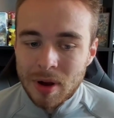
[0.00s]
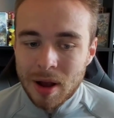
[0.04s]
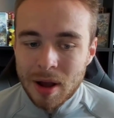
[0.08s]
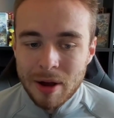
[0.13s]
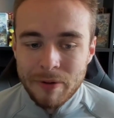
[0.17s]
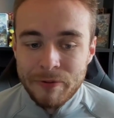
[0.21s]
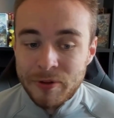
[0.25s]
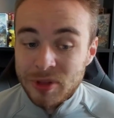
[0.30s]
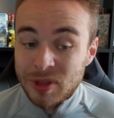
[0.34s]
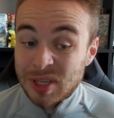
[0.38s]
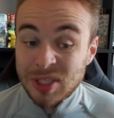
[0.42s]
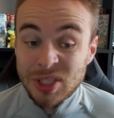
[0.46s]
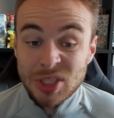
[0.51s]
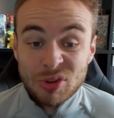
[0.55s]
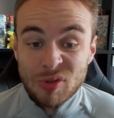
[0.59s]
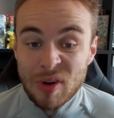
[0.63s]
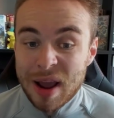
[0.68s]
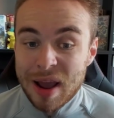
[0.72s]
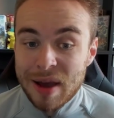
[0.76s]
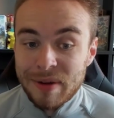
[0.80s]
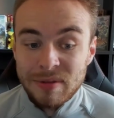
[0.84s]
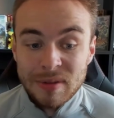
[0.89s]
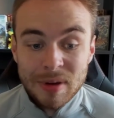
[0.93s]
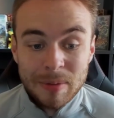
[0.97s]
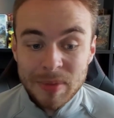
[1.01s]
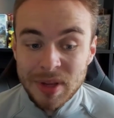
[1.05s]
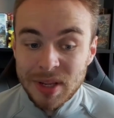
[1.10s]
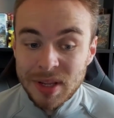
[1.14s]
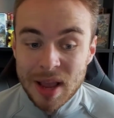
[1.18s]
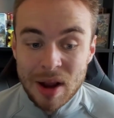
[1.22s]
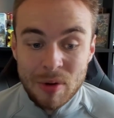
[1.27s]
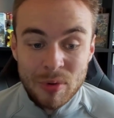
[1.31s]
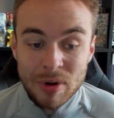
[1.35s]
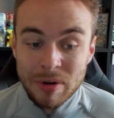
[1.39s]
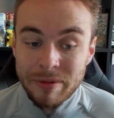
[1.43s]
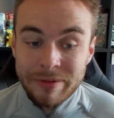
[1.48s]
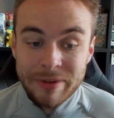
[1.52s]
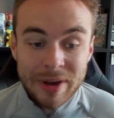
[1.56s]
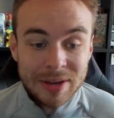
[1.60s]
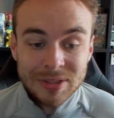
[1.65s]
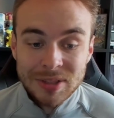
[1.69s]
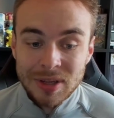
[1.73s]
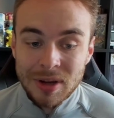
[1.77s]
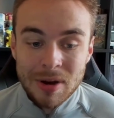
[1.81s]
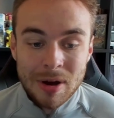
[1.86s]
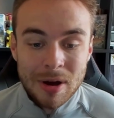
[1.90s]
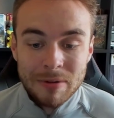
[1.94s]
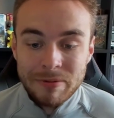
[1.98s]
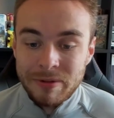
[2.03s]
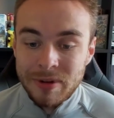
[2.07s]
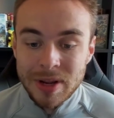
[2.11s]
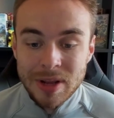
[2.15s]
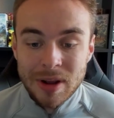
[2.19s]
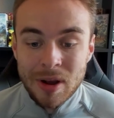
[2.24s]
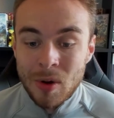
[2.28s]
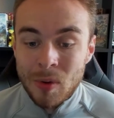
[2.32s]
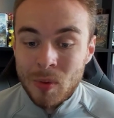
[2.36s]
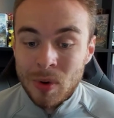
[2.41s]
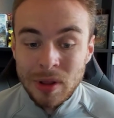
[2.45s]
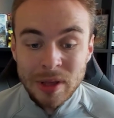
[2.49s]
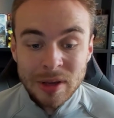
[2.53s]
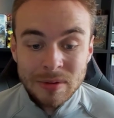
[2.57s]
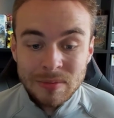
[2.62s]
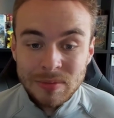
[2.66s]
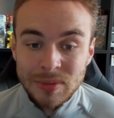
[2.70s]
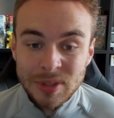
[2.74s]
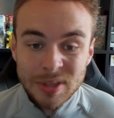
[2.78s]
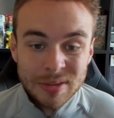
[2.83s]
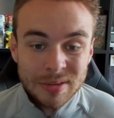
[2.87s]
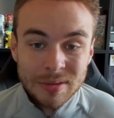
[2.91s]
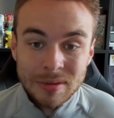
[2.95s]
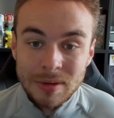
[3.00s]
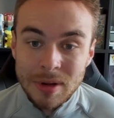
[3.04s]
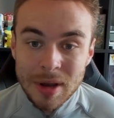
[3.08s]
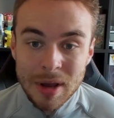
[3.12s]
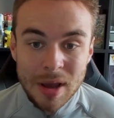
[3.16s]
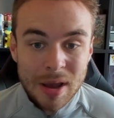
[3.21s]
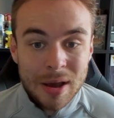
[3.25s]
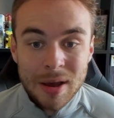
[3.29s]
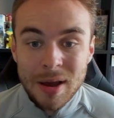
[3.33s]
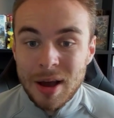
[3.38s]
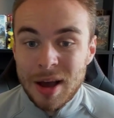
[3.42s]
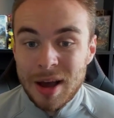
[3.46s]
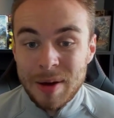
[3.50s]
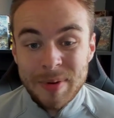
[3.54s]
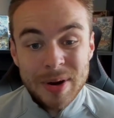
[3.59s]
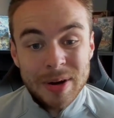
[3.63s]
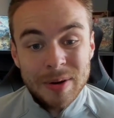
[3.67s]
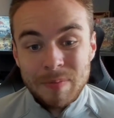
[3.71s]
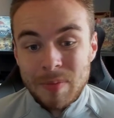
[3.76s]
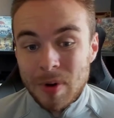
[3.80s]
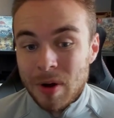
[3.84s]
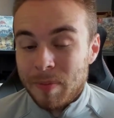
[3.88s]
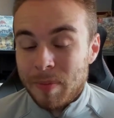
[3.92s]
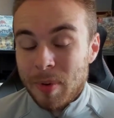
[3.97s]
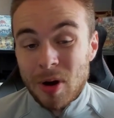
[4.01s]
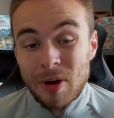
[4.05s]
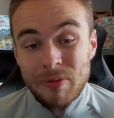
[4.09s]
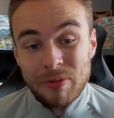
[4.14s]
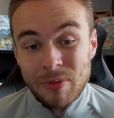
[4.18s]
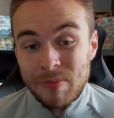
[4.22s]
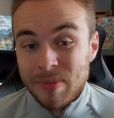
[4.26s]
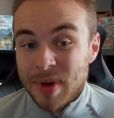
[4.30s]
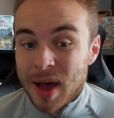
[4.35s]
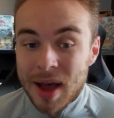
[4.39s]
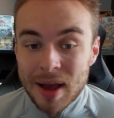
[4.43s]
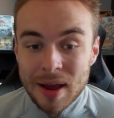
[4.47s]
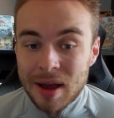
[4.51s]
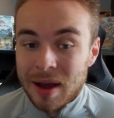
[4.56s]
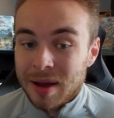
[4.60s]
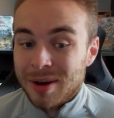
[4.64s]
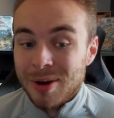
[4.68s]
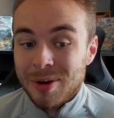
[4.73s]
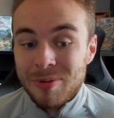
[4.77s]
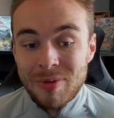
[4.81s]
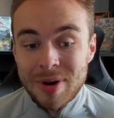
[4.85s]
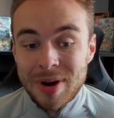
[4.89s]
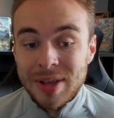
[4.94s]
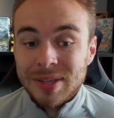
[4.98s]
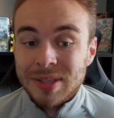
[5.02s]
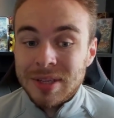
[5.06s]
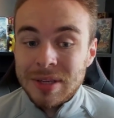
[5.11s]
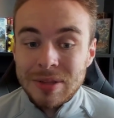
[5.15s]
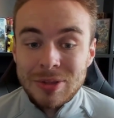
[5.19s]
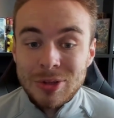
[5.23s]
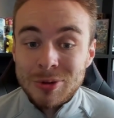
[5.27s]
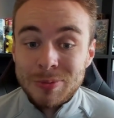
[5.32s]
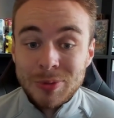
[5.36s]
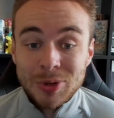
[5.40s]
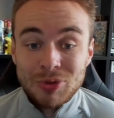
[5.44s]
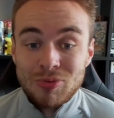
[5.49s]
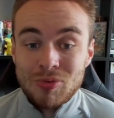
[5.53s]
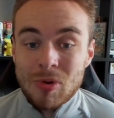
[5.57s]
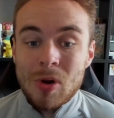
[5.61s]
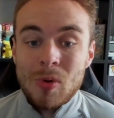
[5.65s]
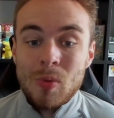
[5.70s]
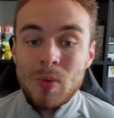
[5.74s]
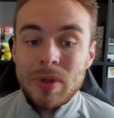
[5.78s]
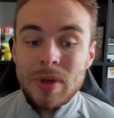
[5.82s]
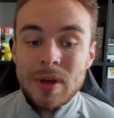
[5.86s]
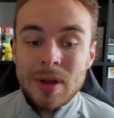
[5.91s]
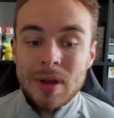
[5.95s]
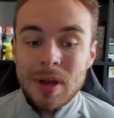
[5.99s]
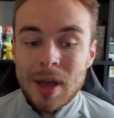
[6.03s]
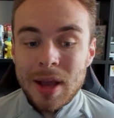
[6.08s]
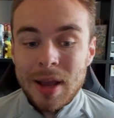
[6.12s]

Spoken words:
for this draft, I mean, get rid of Vestergaard for Nico Williams. And I mean, apart from that, I don't really see too much wrong with it.